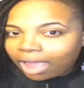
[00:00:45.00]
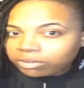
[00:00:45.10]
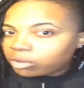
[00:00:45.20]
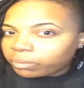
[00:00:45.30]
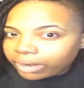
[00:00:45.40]

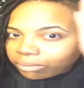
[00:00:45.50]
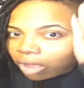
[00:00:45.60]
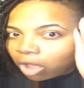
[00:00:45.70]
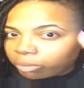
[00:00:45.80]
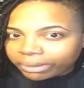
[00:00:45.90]
I don't know what
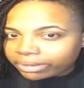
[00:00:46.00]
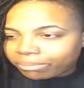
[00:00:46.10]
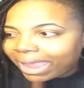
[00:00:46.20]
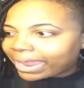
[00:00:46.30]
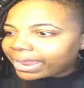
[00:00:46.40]
I'm
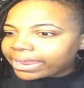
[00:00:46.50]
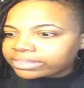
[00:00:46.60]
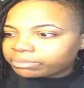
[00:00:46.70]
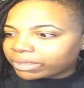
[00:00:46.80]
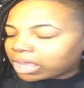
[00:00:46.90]
combing. My
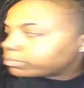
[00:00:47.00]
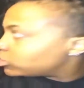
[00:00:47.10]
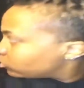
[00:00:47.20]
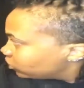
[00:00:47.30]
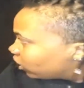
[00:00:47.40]
hair has become so